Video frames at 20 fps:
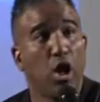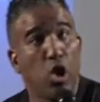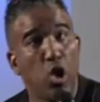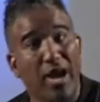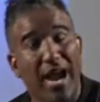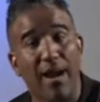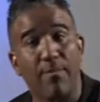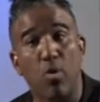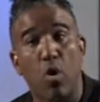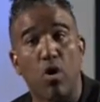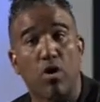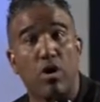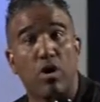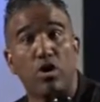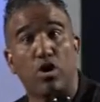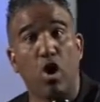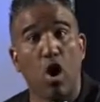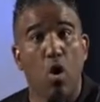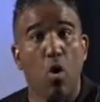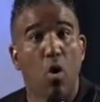Look at
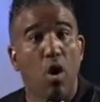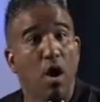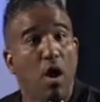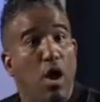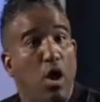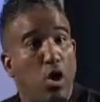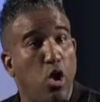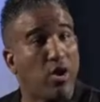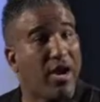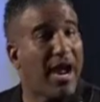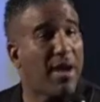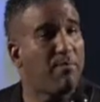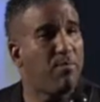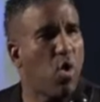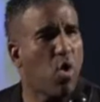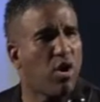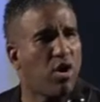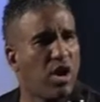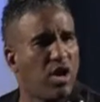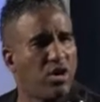Morgan go. Look at
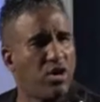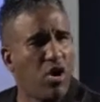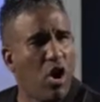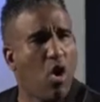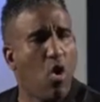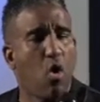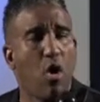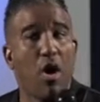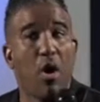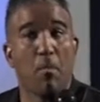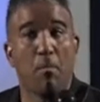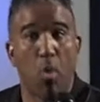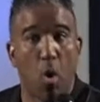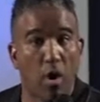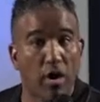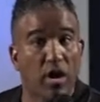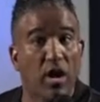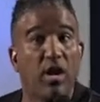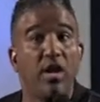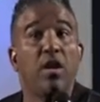Morgan go.
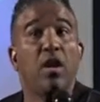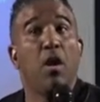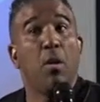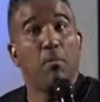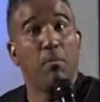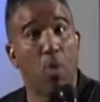Morgan.